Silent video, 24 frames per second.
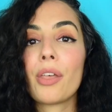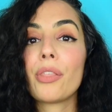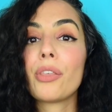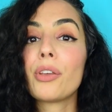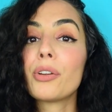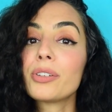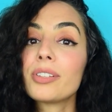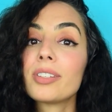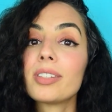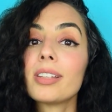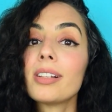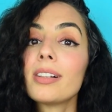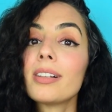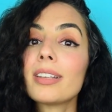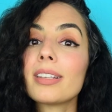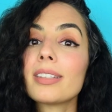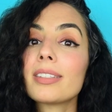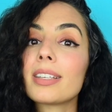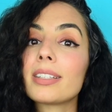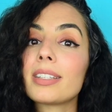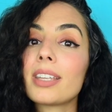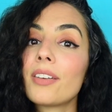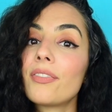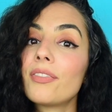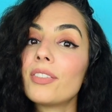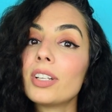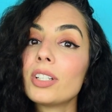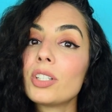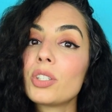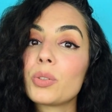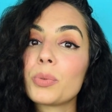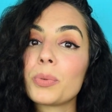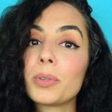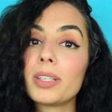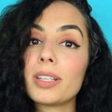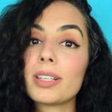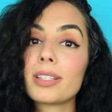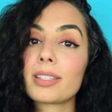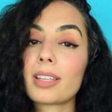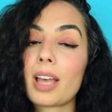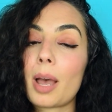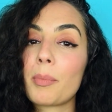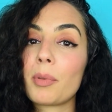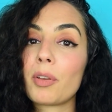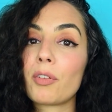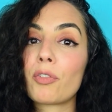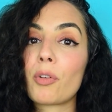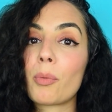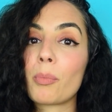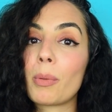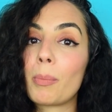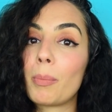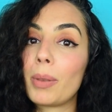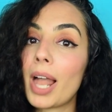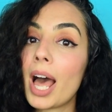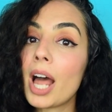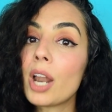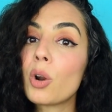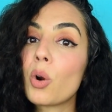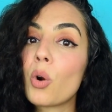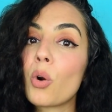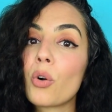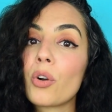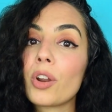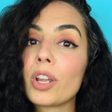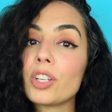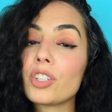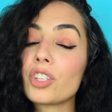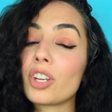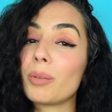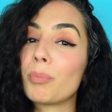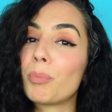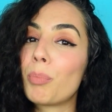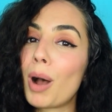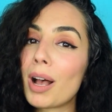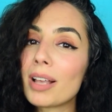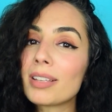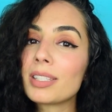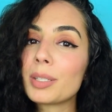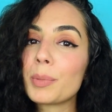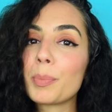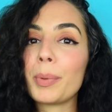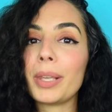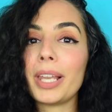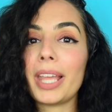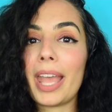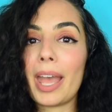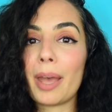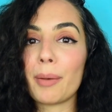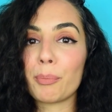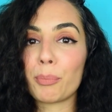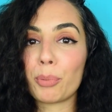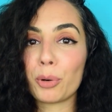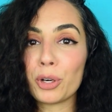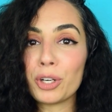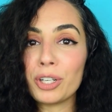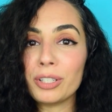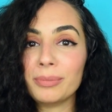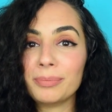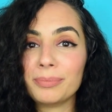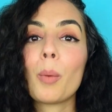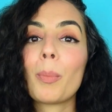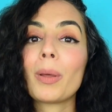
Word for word: There still is a definite sweetness coming from the blood orange and possibly amber,